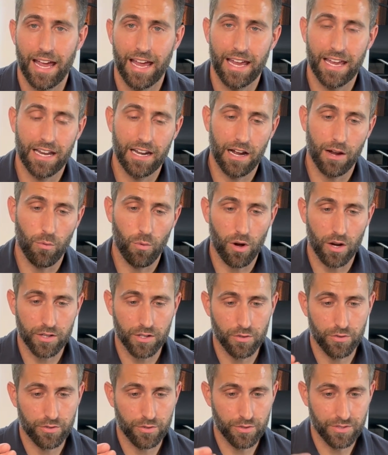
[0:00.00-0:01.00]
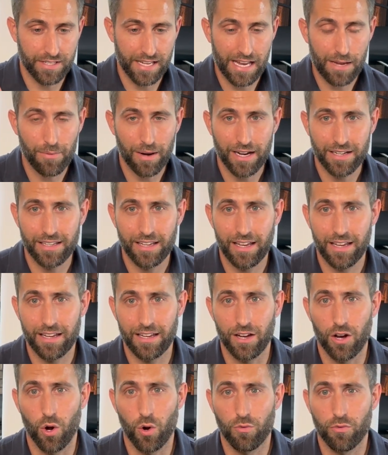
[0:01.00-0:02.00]
And I walk you through day by
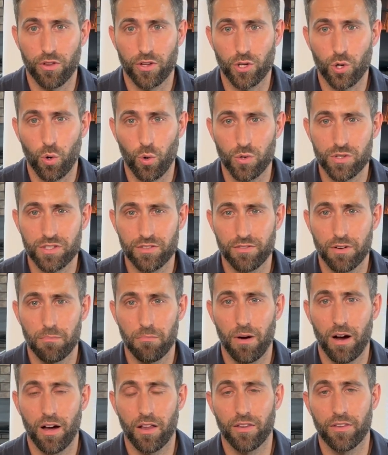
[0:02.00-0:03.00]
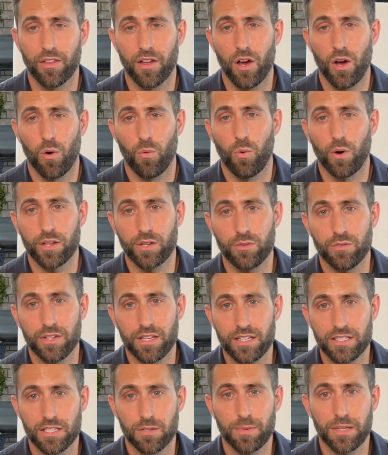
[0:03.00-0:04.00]
day over the course of a month what you
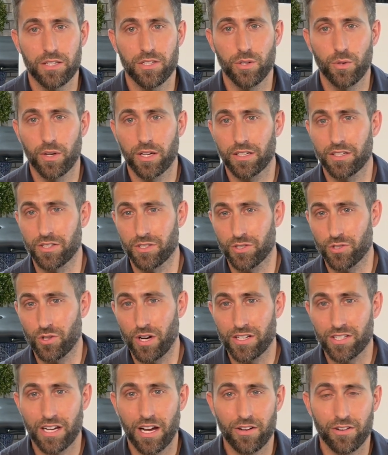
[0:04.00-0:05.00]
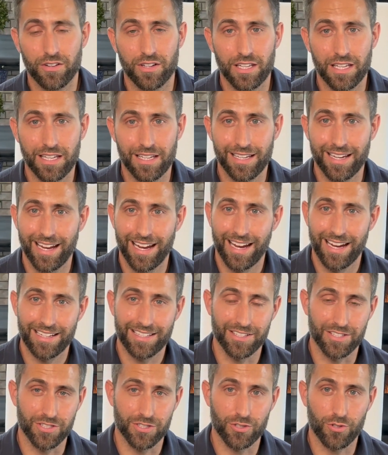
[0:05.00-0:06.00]
need to be doing to stretch out your knee,
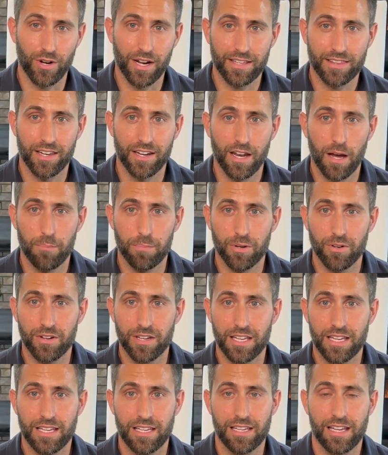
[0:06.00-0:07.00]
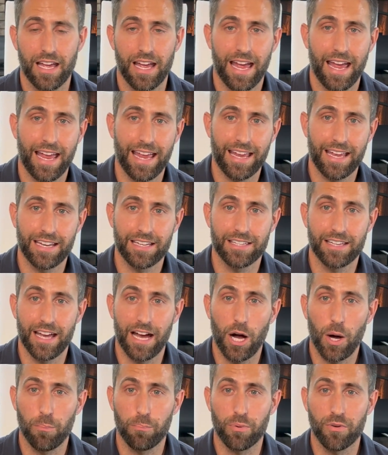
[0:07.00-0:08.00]
to strengthen up your knee, and to
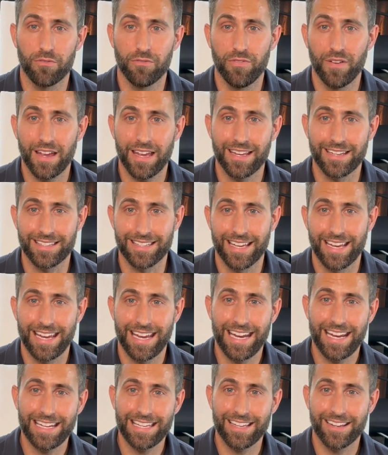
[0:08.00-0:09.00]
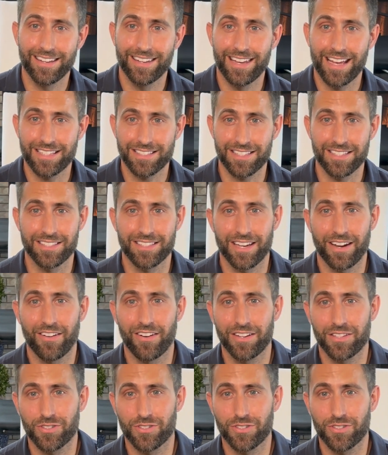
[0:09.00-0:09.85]
help prevent any unnecessary